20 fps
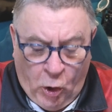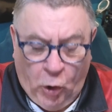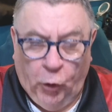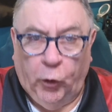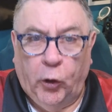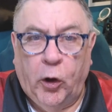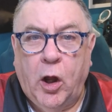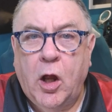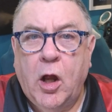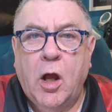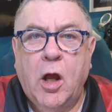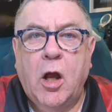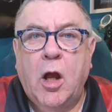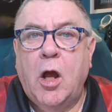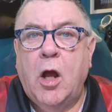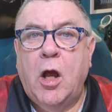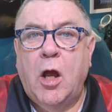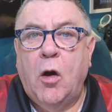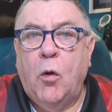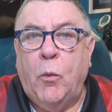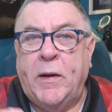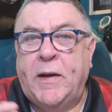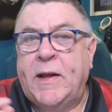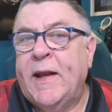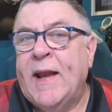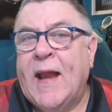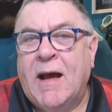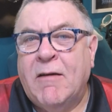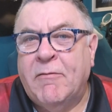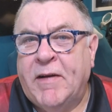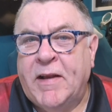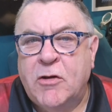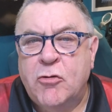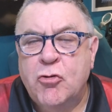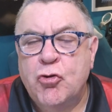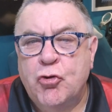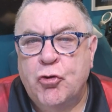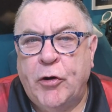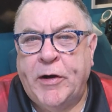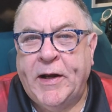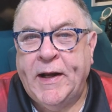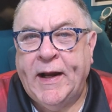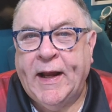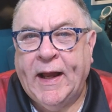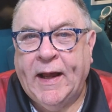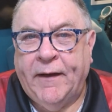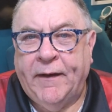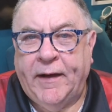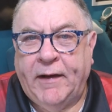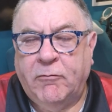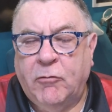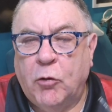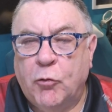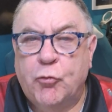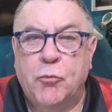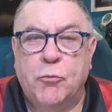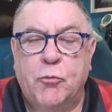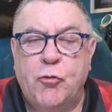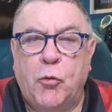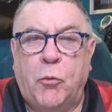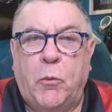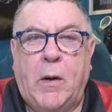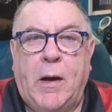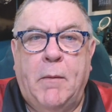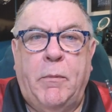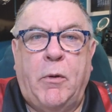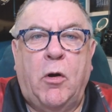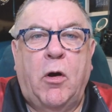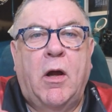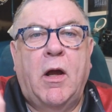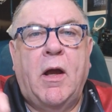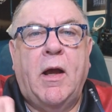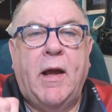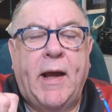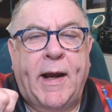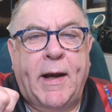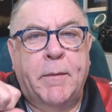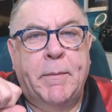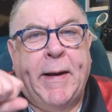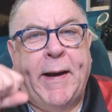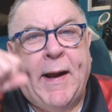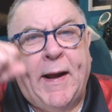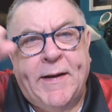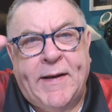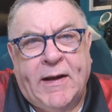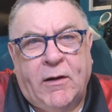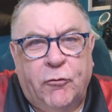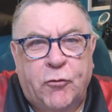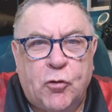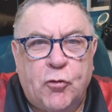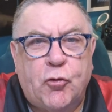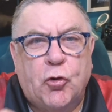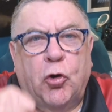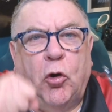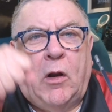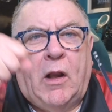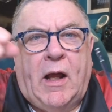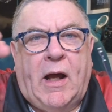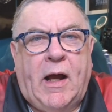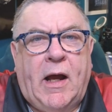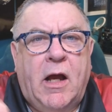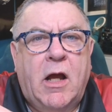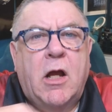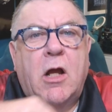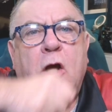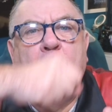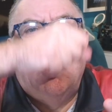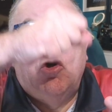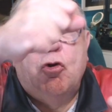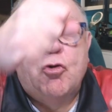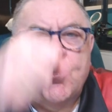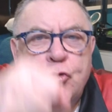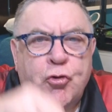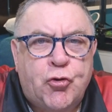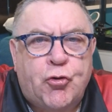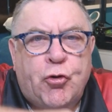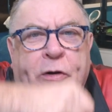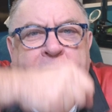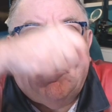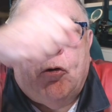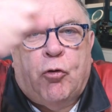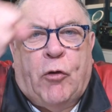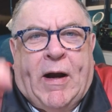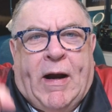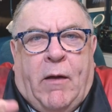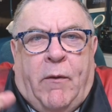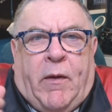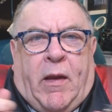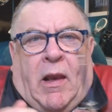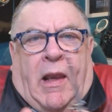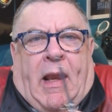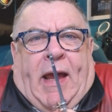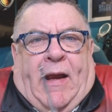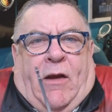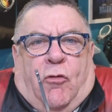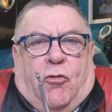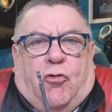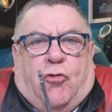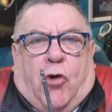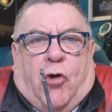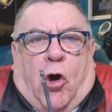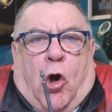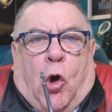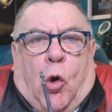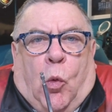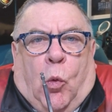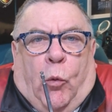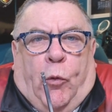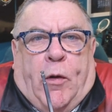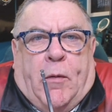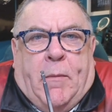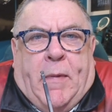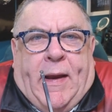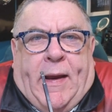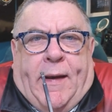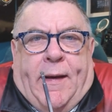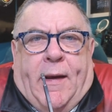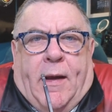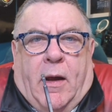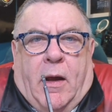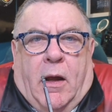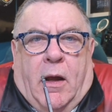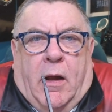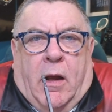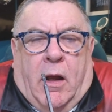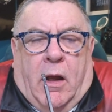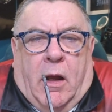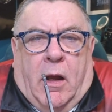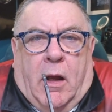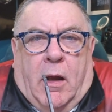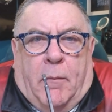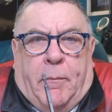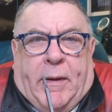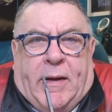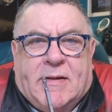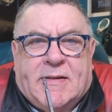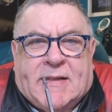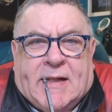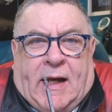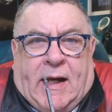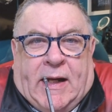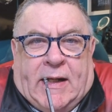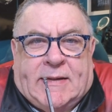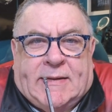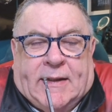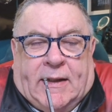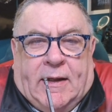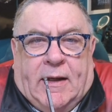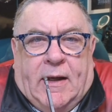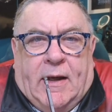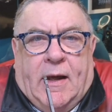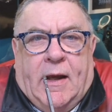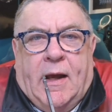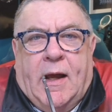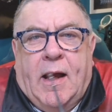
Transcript: on, we didn't have any string handy. I've got some somewhere, but it'd be ideal to sort of like string around the legs to hold them in a bit tighter.